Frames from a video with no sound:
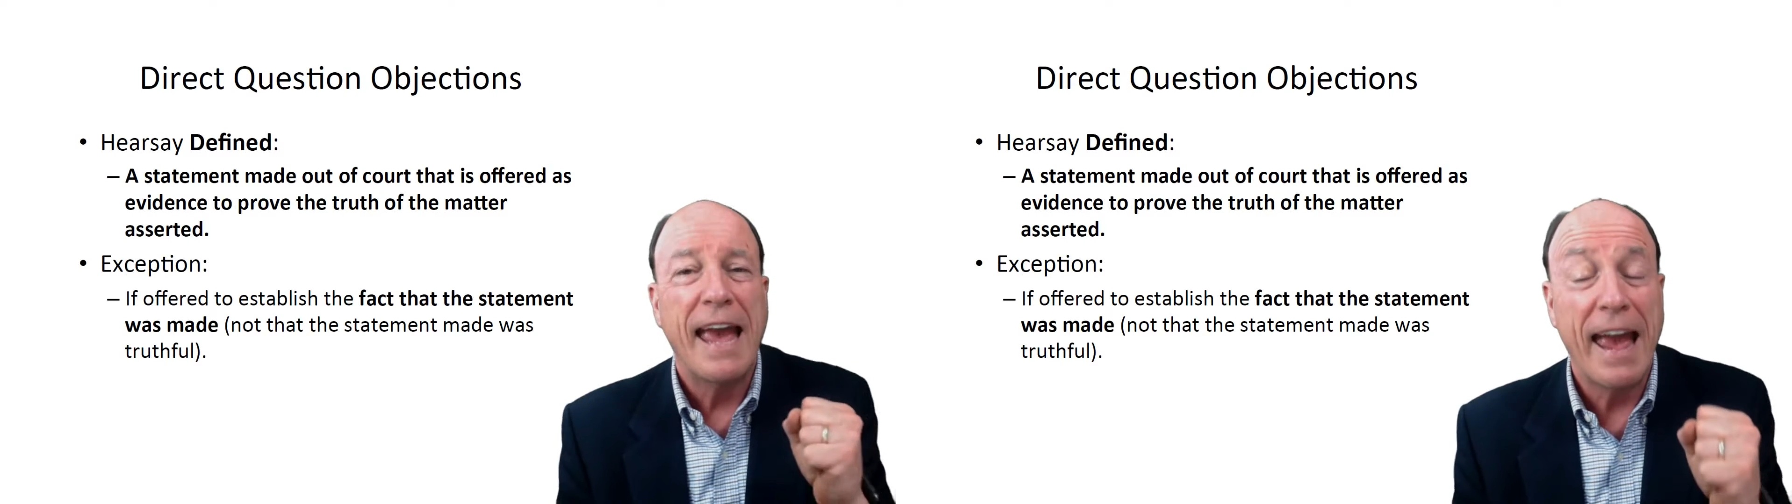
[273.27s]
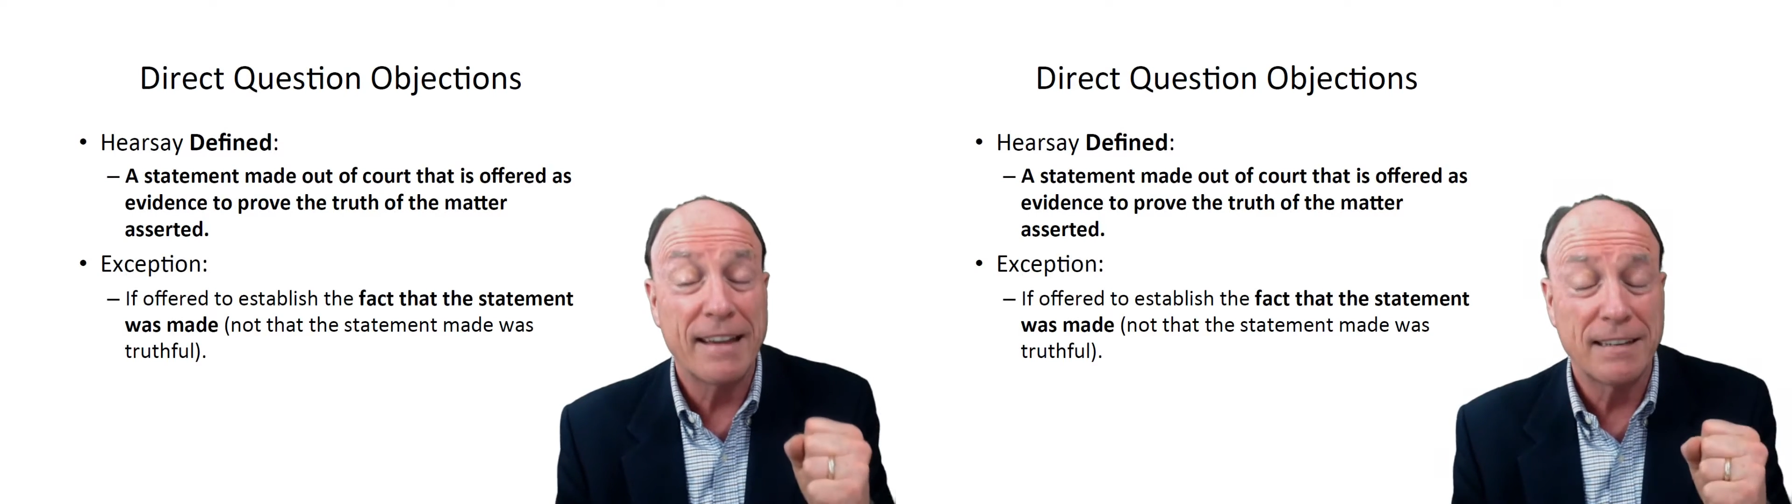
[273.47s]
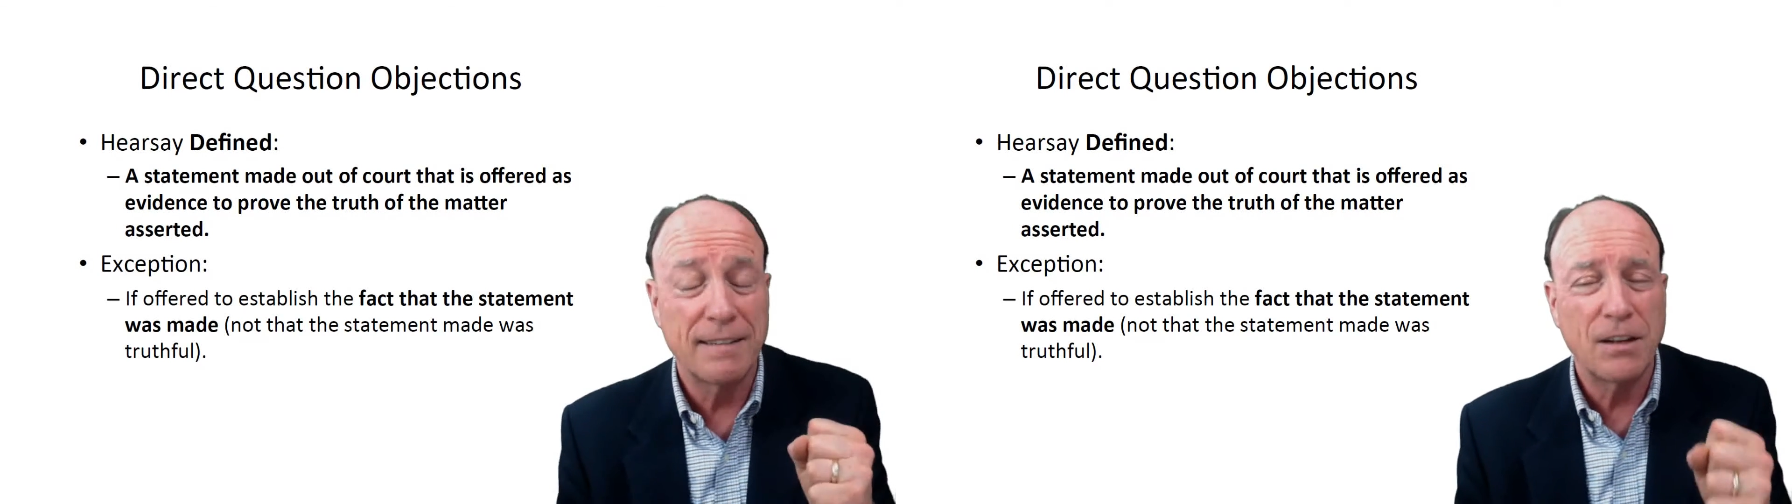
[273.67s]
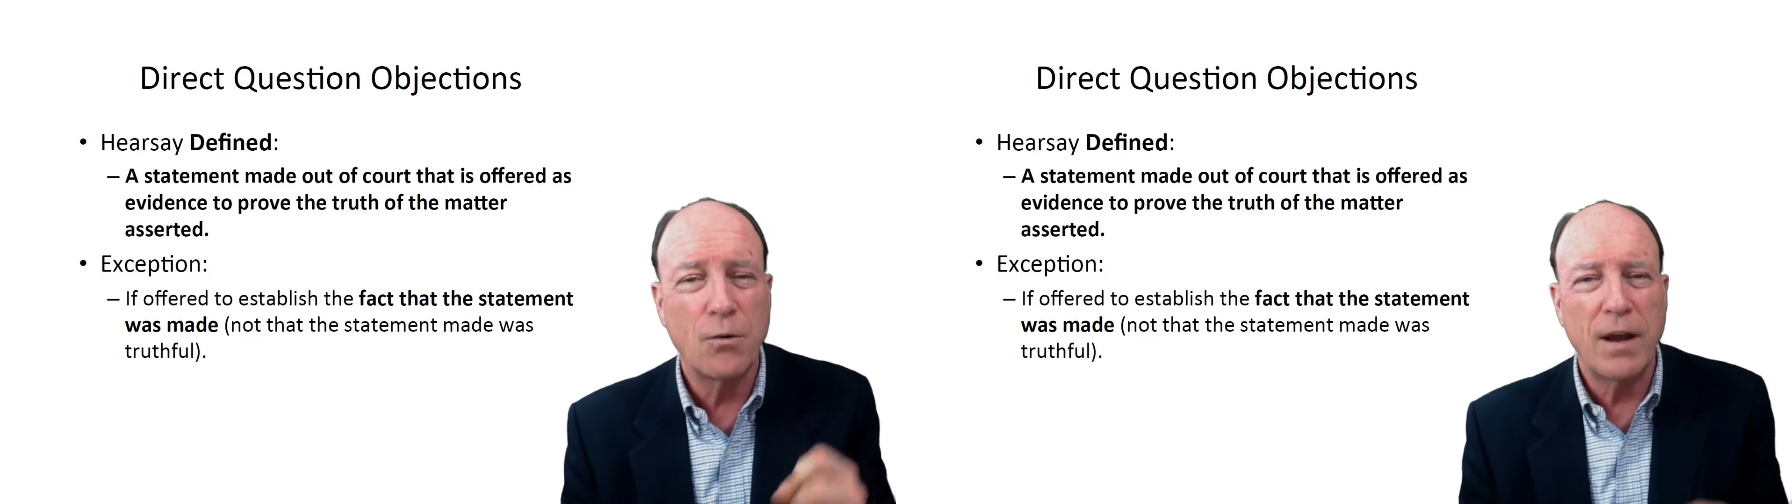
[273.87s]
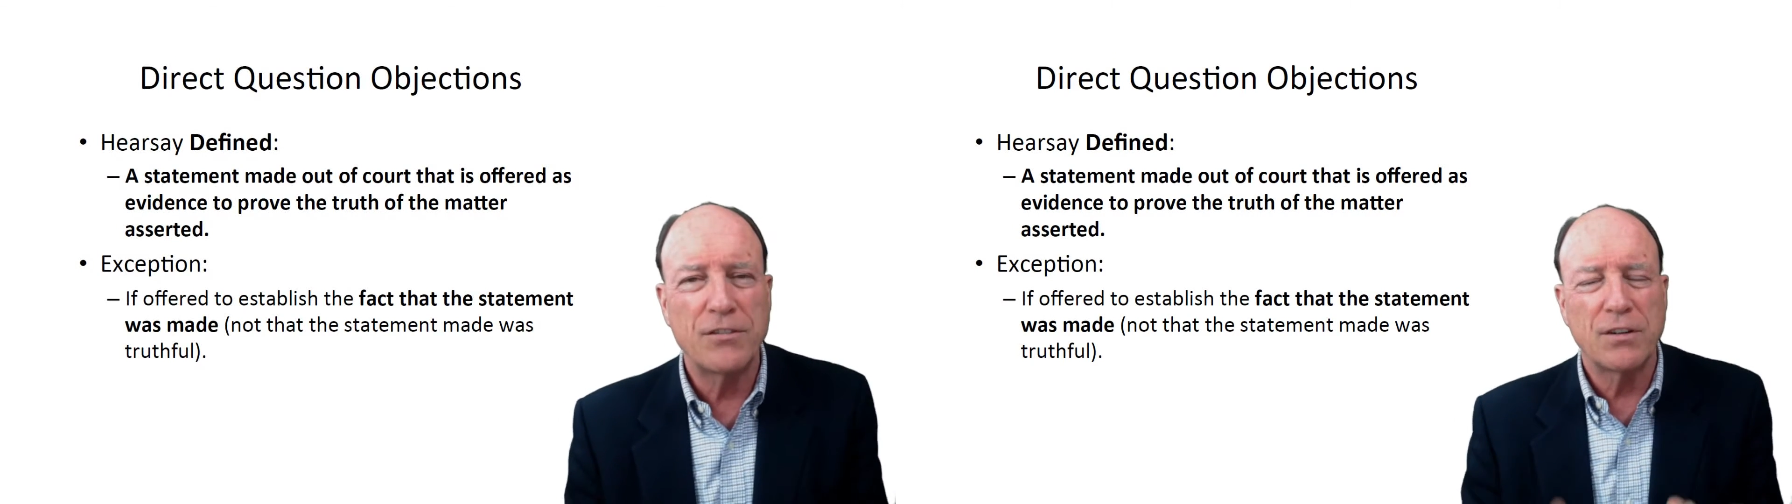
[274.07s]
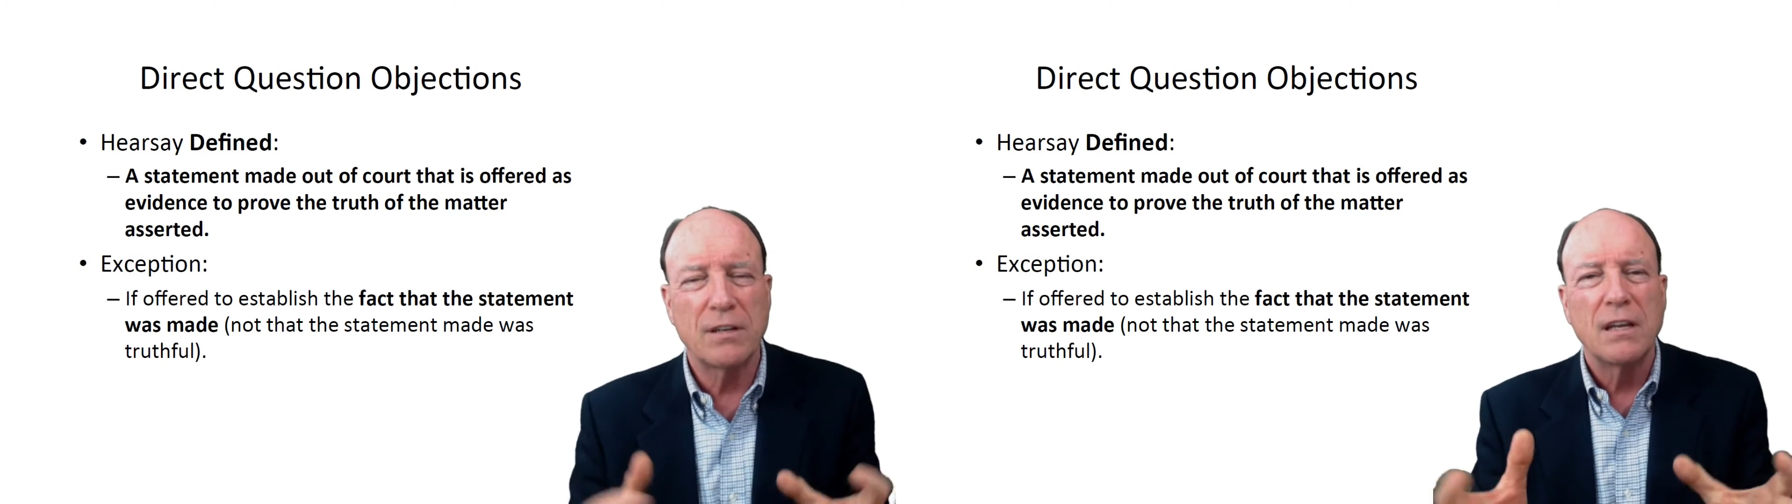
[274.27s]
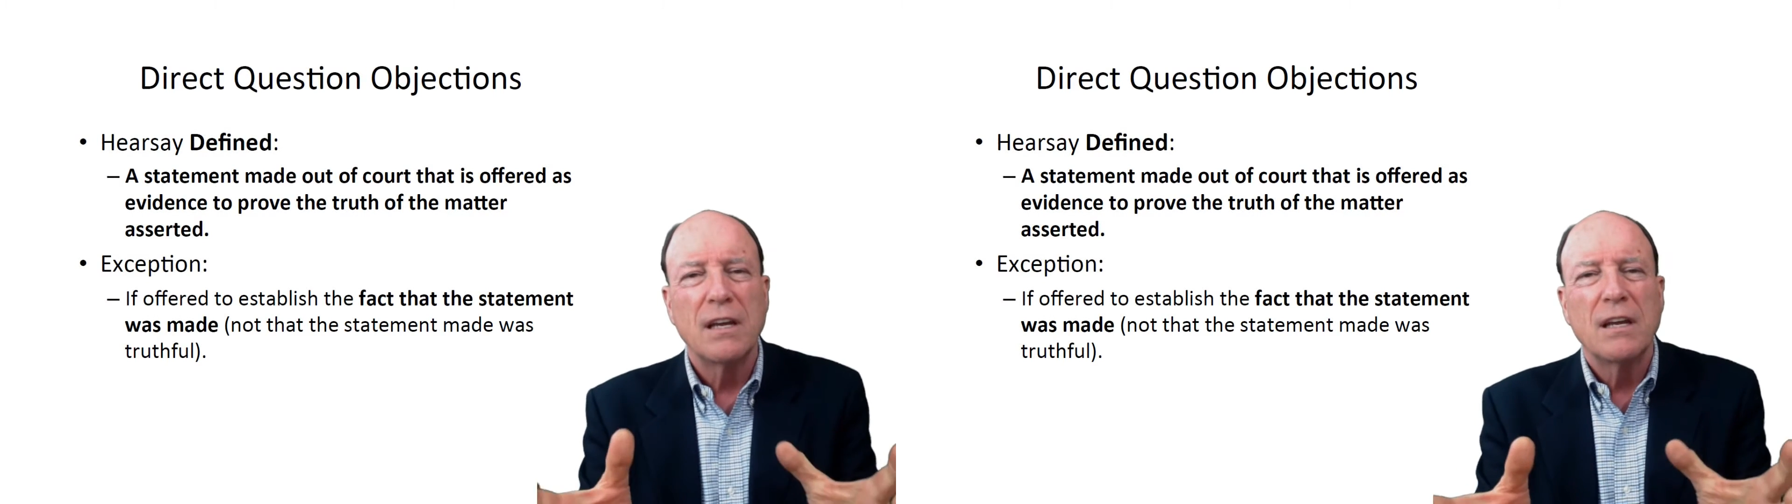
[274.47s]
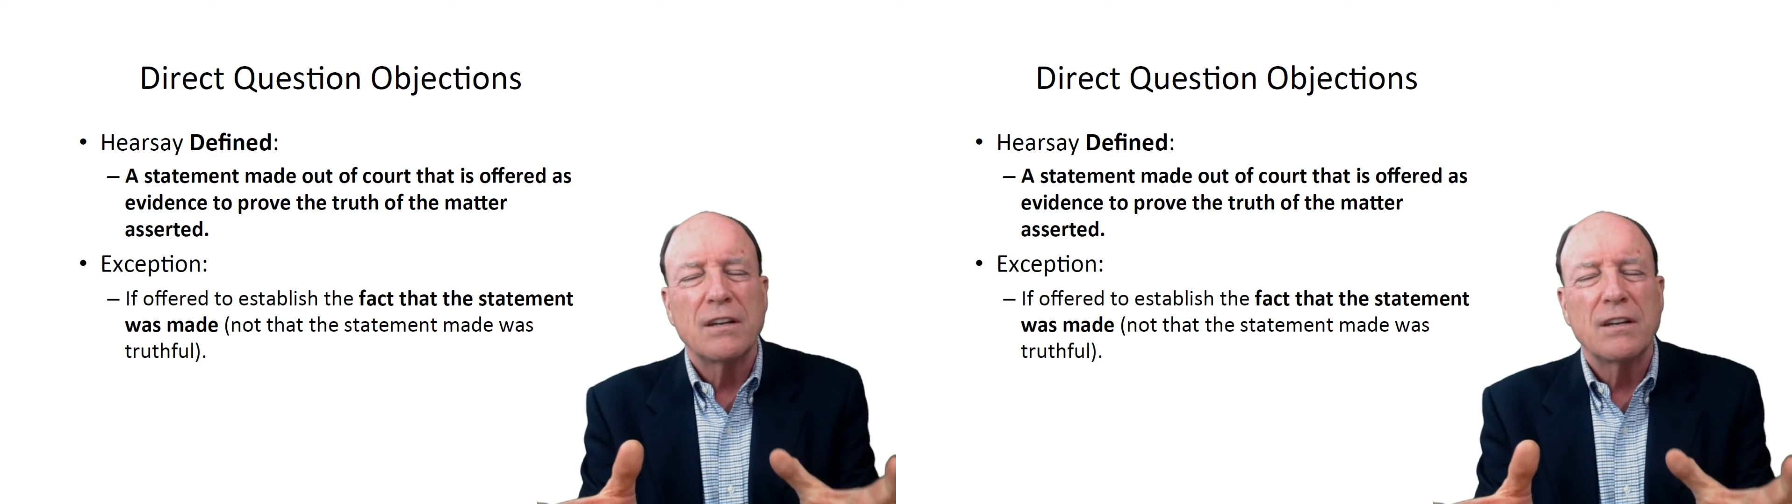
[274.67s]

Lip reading: asking the question